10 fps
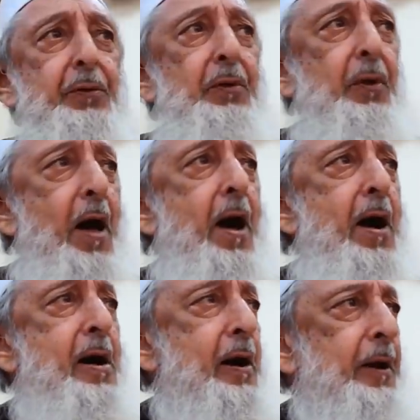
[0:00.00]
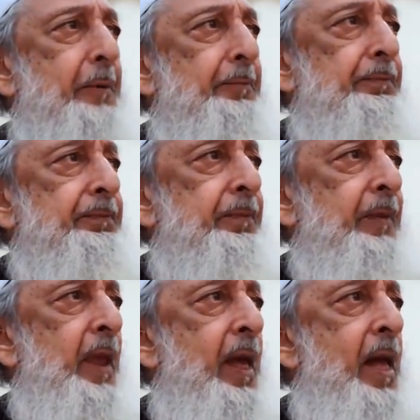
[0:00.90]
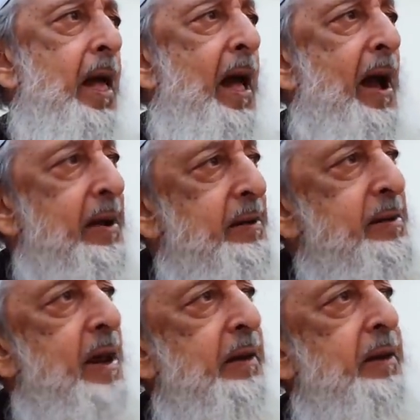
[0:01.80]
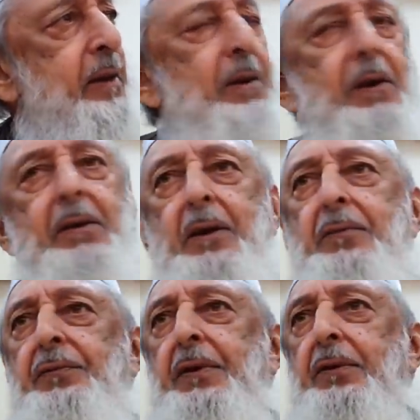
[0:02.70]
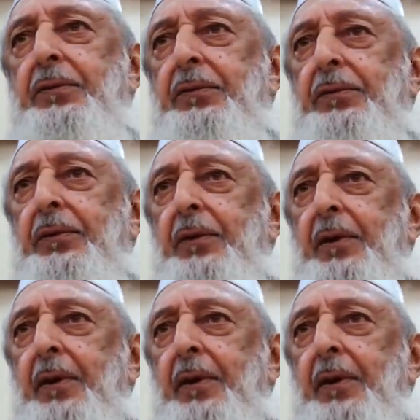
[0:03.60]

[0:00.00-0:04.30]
so long and yet cannot convince